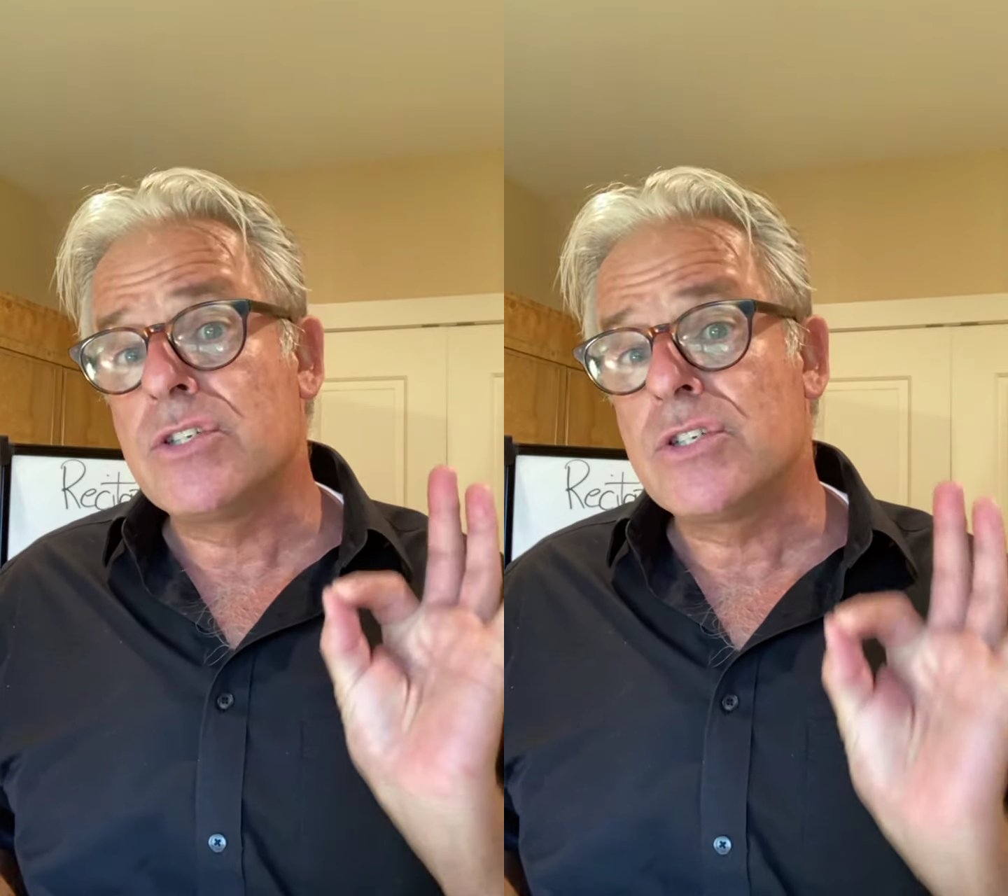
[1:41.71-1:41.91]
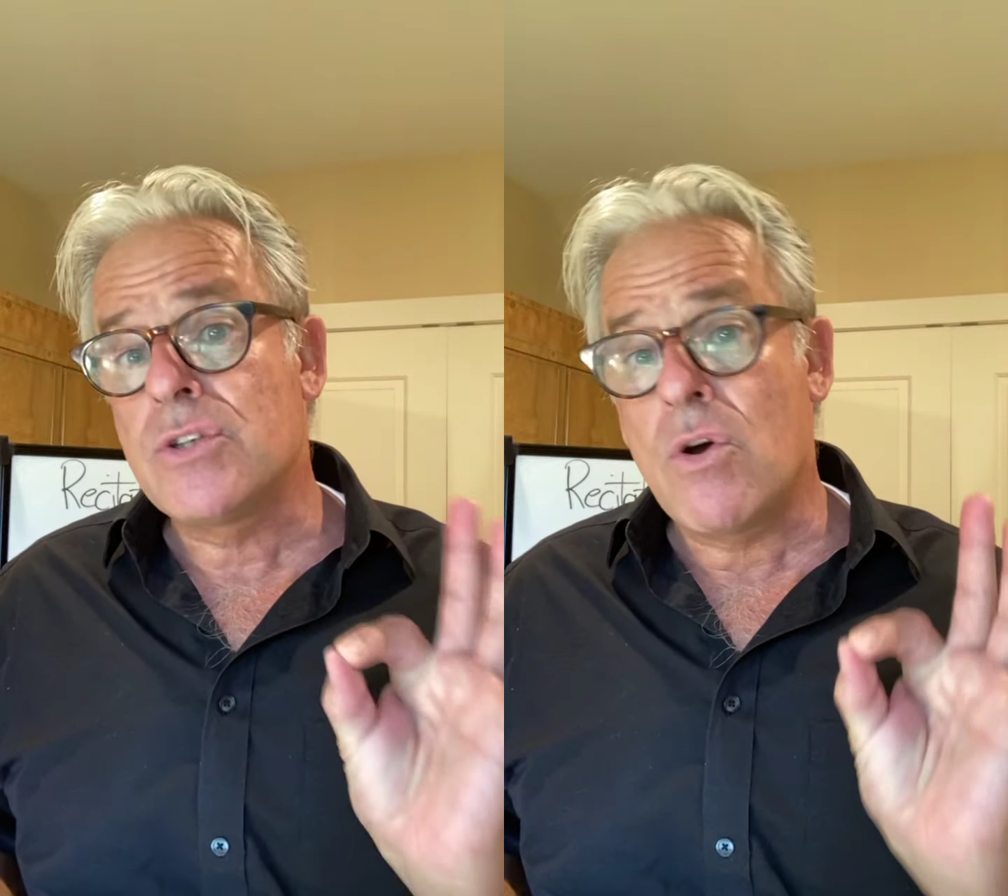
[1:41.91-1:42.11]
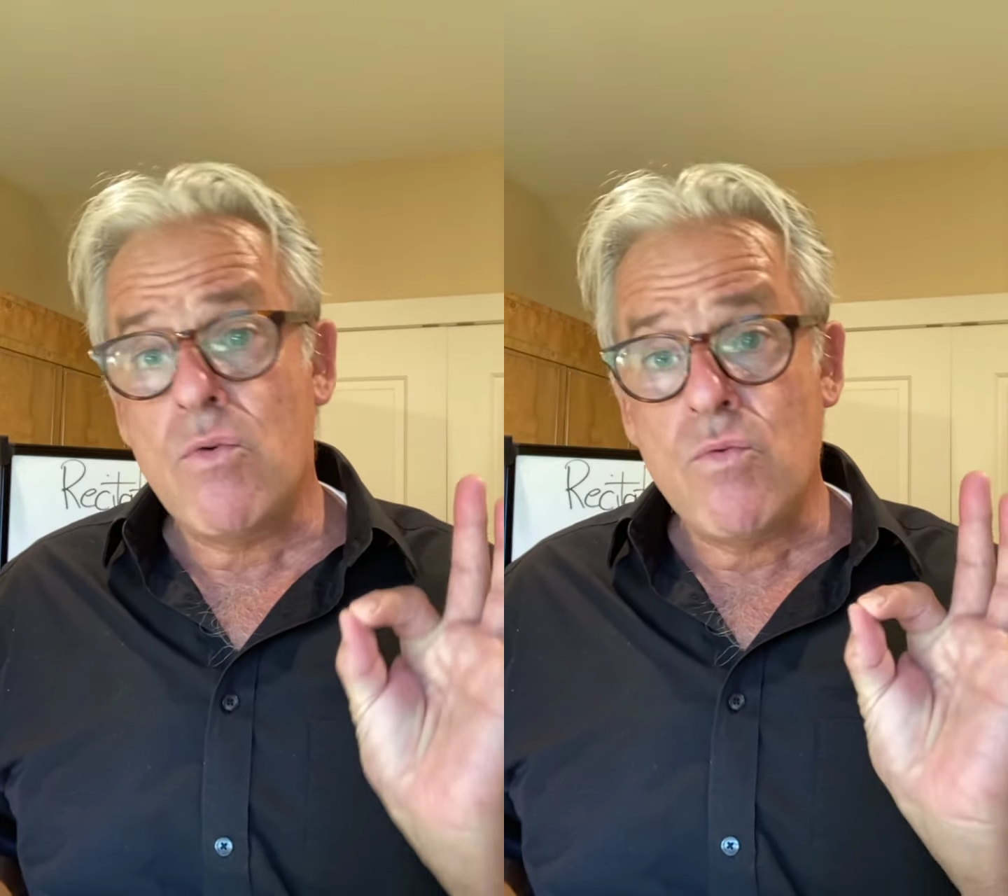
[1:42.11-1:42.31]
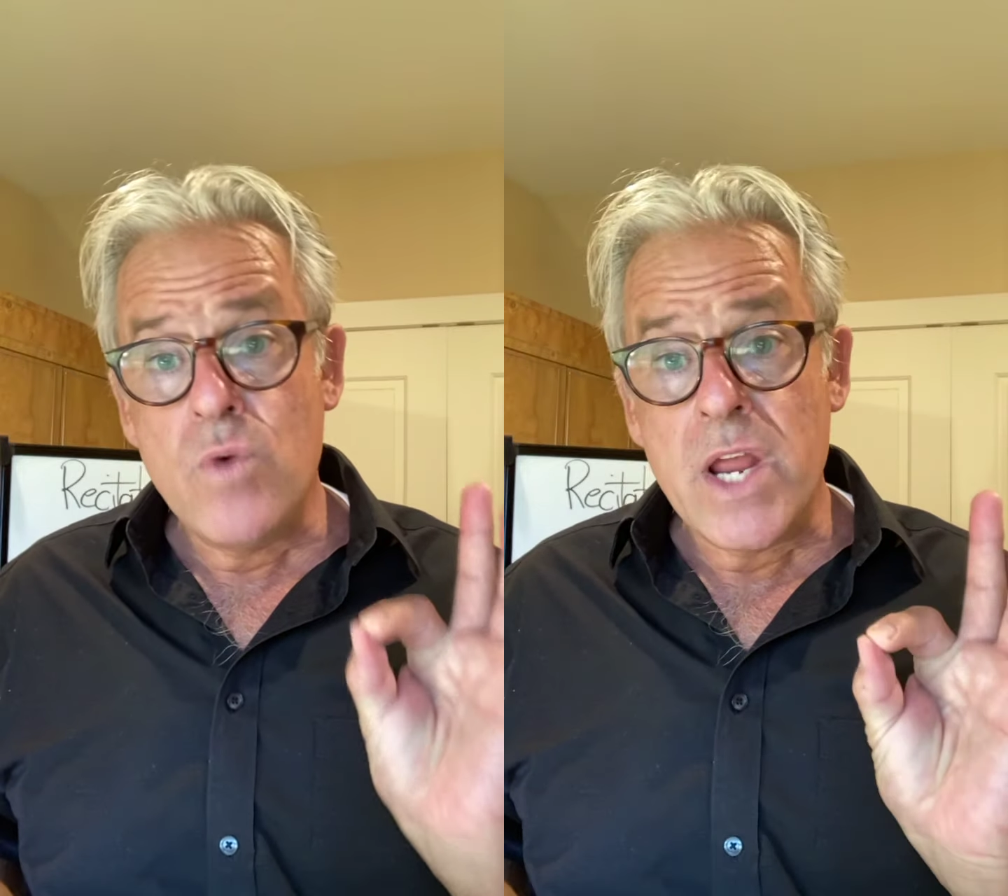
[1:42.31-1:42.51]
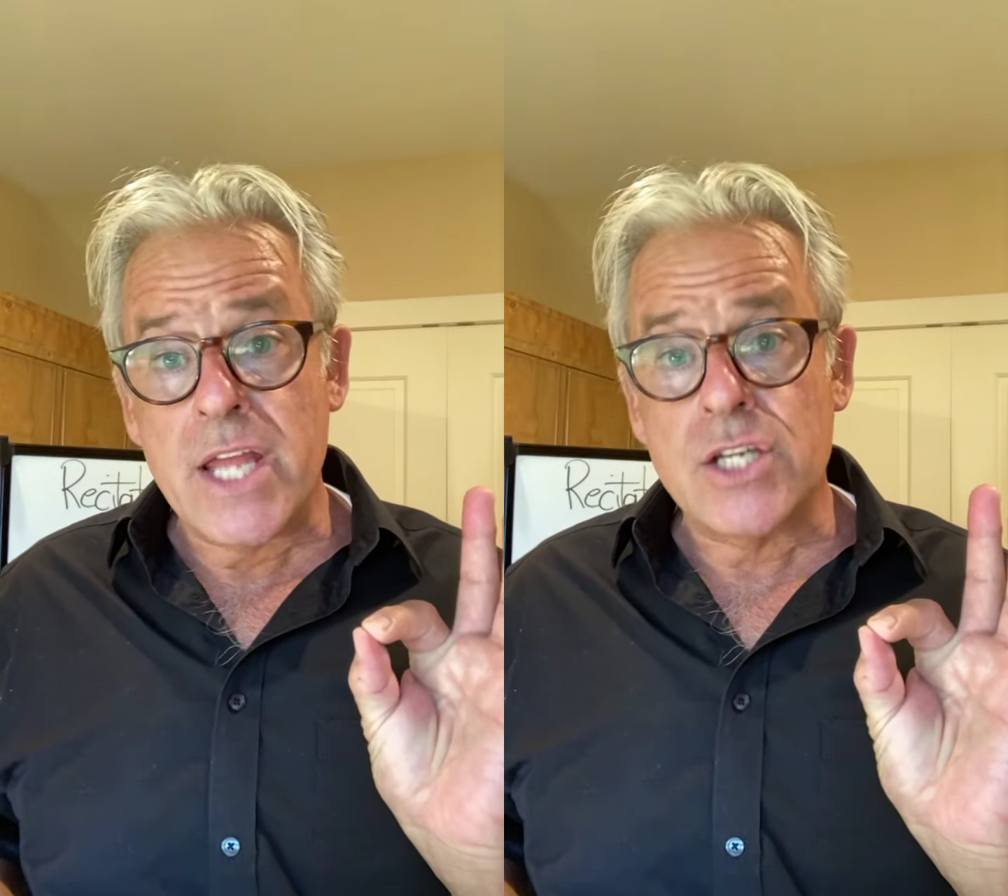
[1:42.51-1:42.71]
so
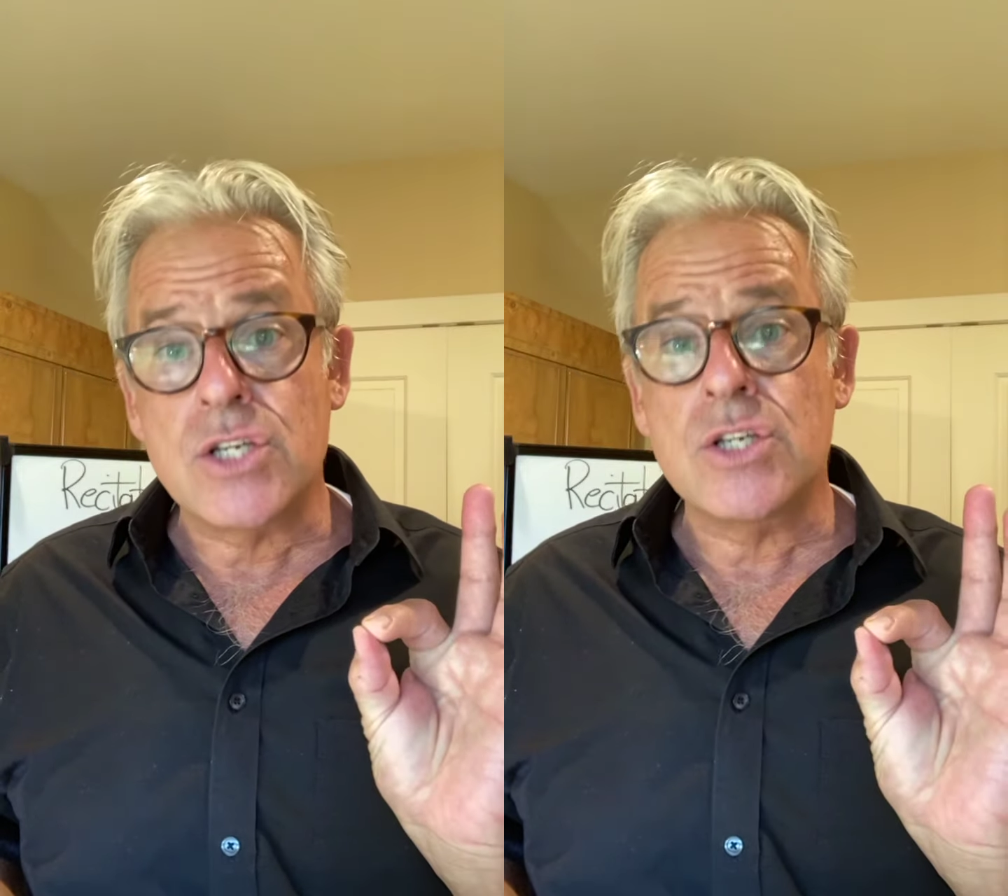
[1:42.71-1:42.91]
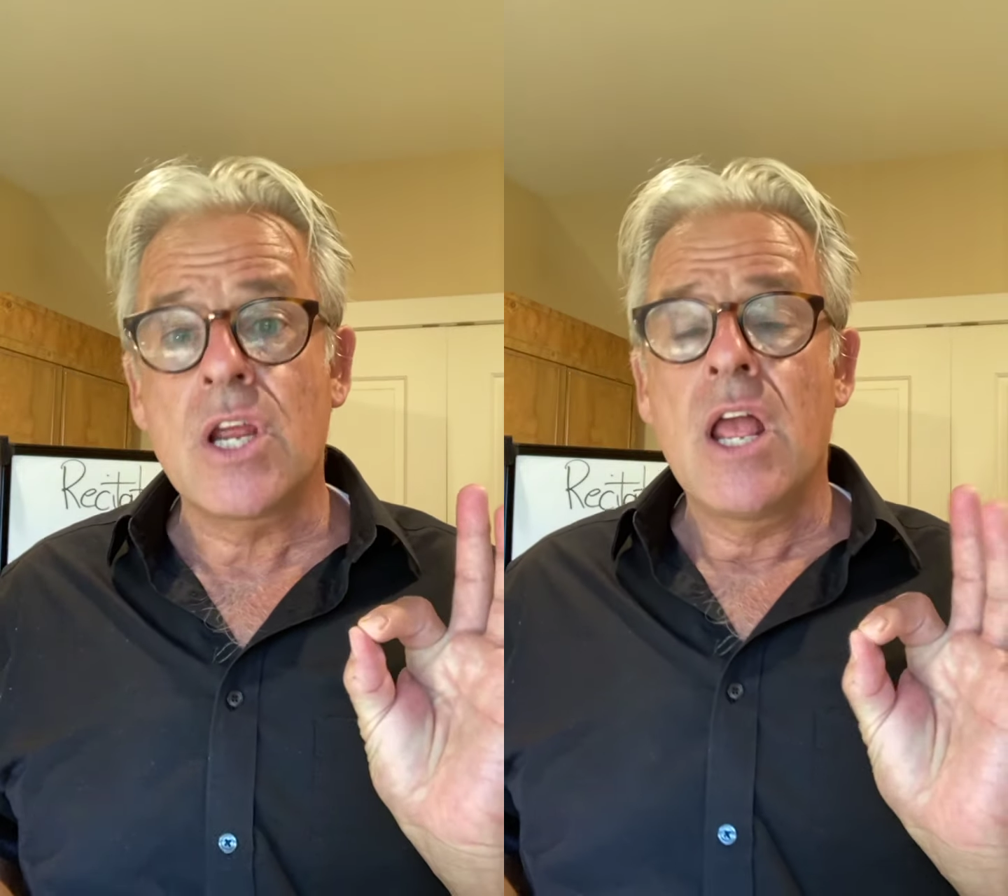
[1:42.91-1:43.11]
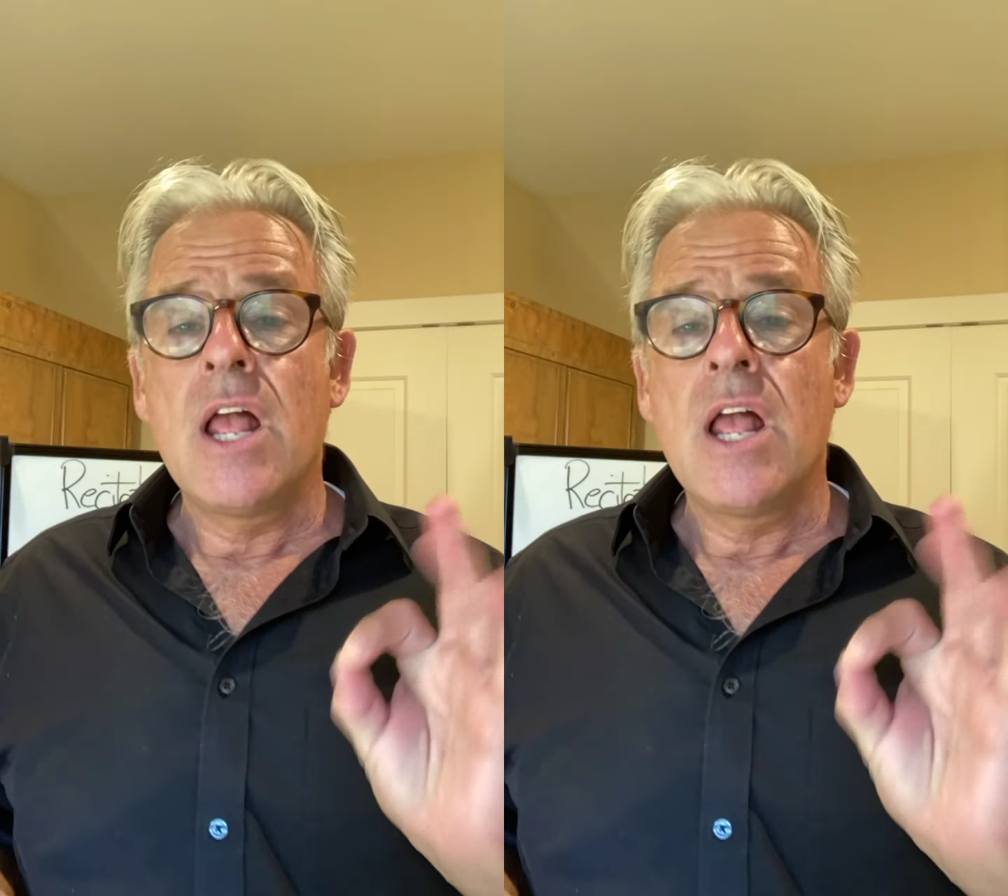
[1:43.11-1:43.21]
rich